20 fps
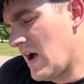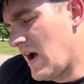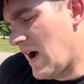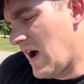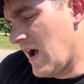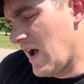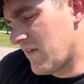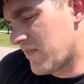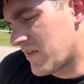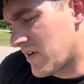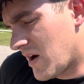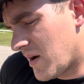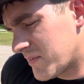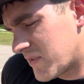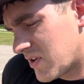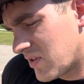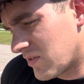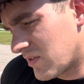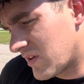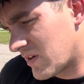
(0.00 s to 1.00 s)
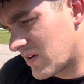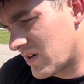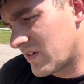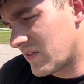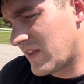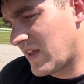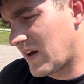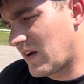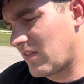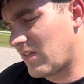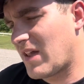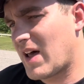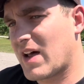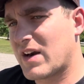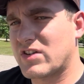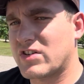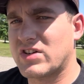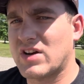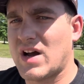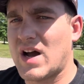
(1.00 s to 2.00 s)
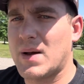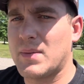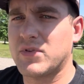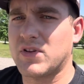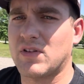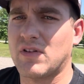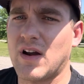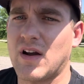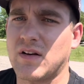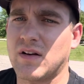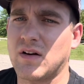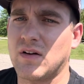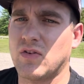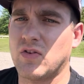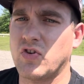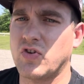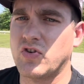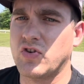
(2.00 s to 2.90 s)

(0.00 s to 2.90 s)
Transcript: I've come to learn that a lot of shops around here